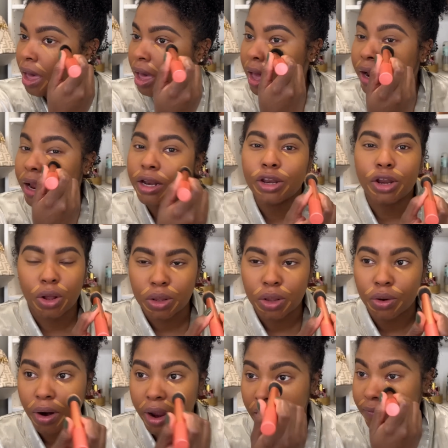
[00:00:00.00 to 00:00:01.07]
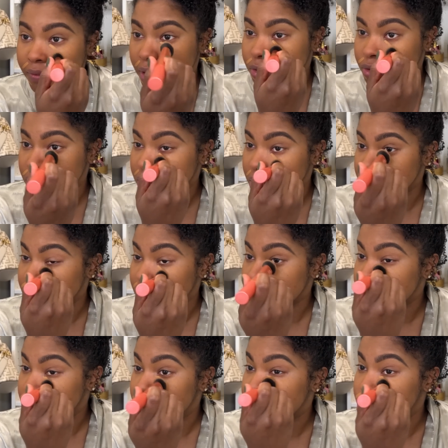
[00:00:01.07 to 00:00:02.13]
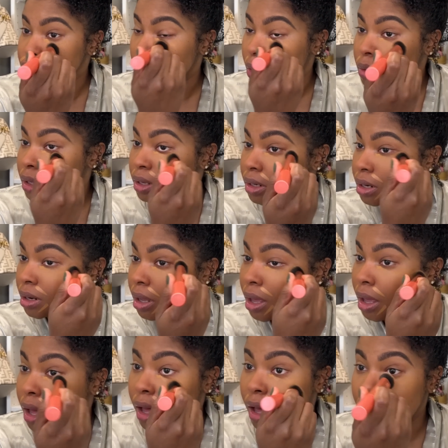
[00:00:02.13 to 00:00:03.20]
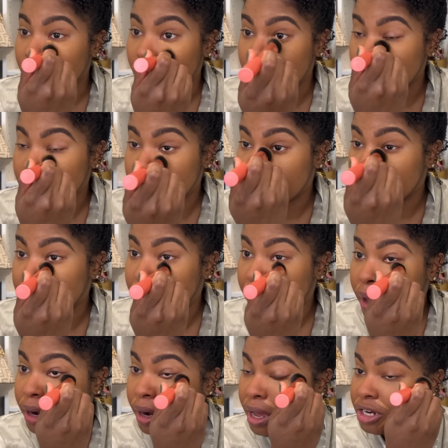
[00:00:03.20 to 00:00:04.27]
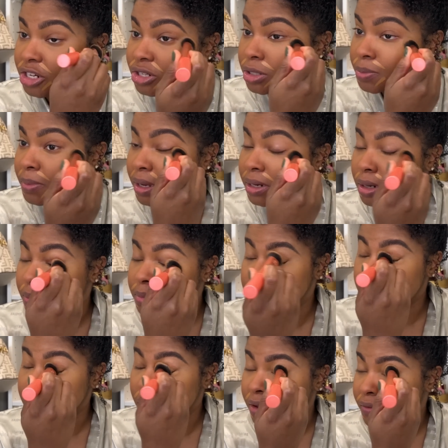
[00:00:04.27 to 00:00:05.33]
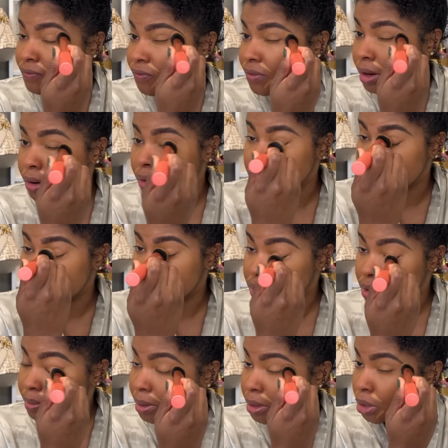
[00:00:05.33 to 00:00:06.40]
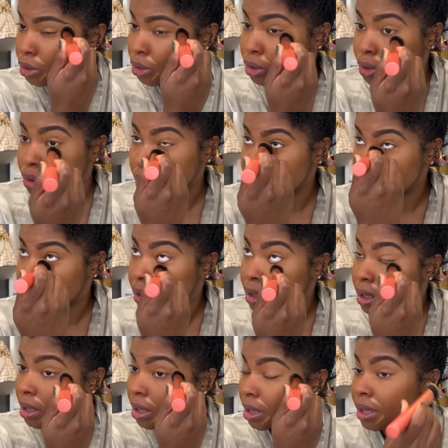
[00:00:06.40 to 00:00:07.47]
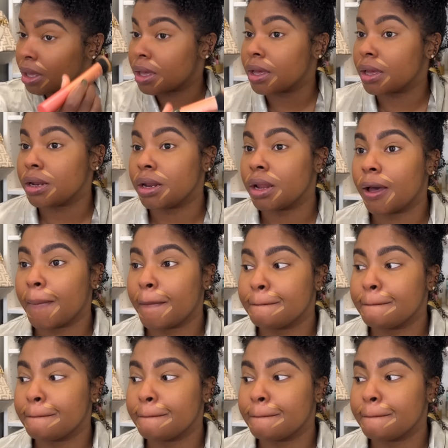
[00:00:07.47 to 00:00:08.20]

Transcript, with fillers: And I no longer have that dress because it was stolen. Um, but I just picked up something very similar in